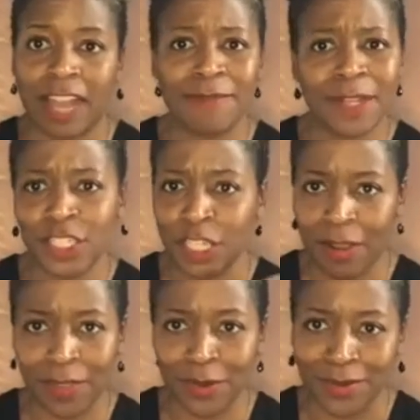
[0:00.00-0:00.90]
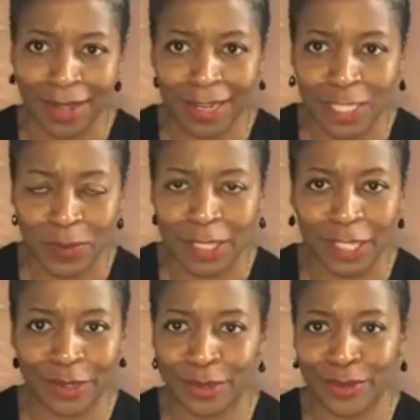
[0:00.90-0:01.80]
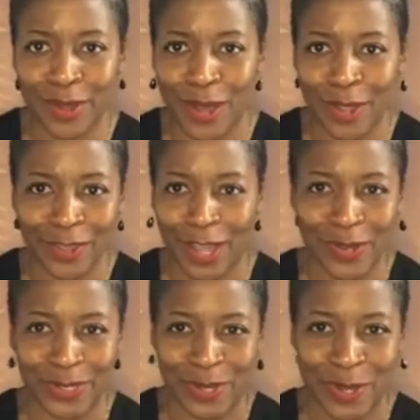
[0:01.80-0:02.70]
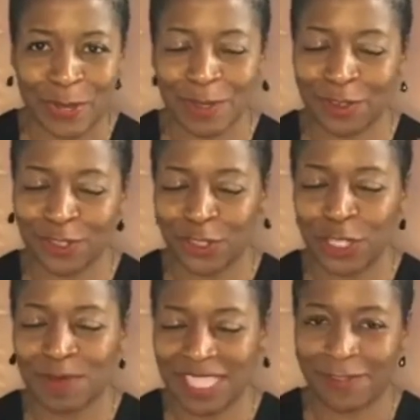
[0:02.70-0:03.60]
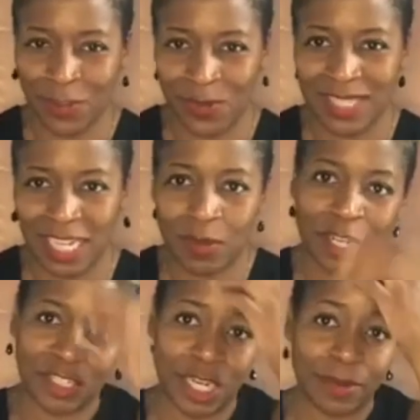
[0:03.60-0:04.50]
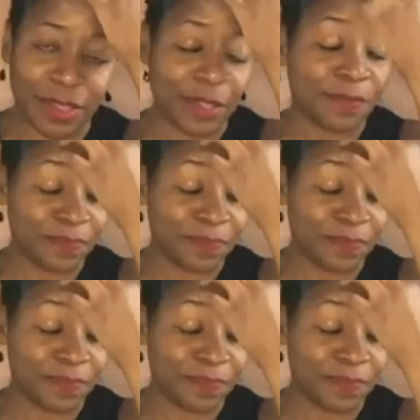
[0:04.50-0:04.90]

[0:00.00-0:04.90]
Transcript: I've been sharing little nuggets with you all along, but there's 2 specific ones that I want to share with you.